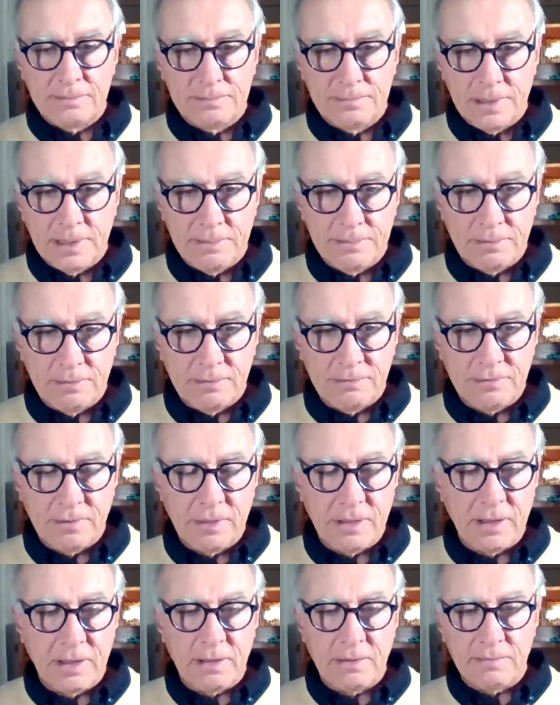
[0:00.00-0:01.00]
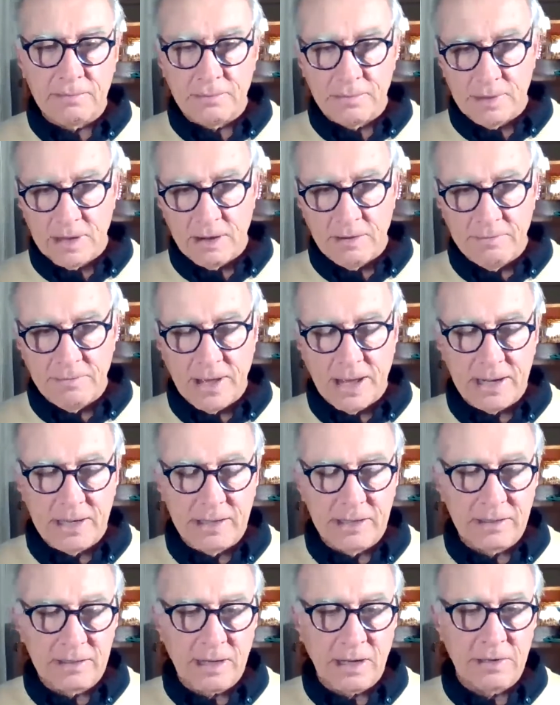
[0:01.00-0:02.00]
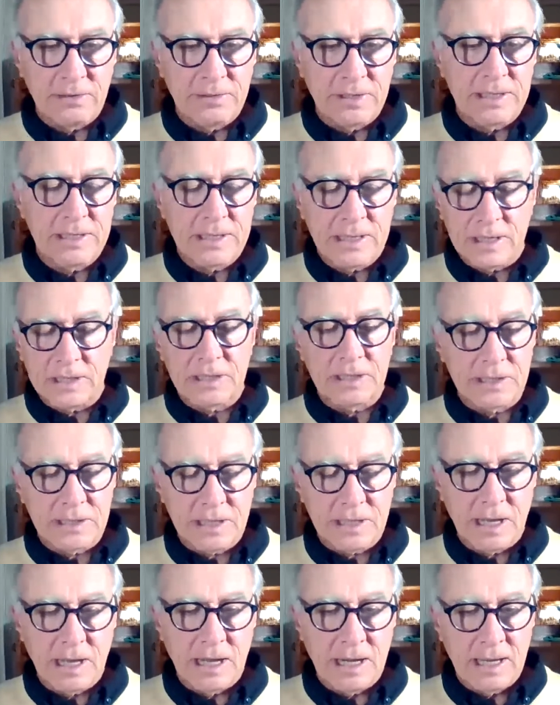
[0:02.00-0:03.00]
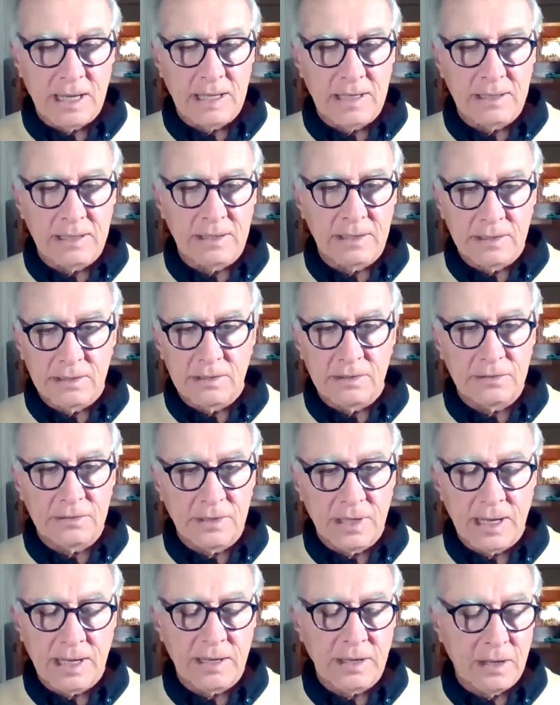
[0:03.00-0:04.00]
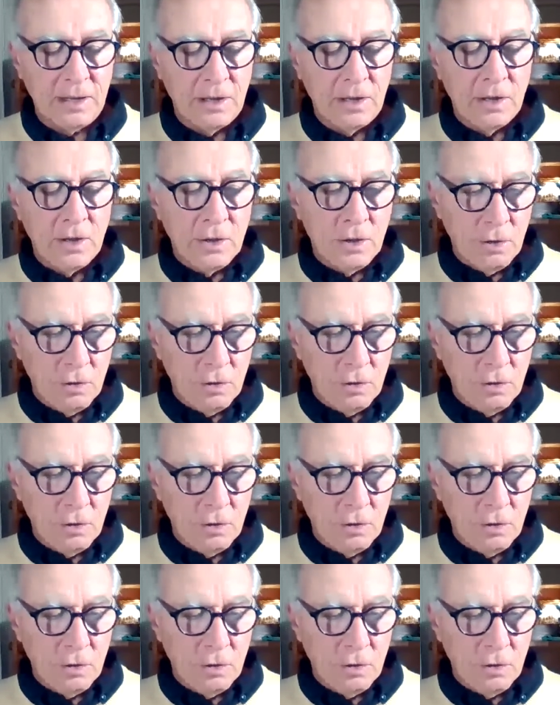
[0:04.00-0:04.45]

people from the Theravadan countries such as Thailand, Sri Lanka,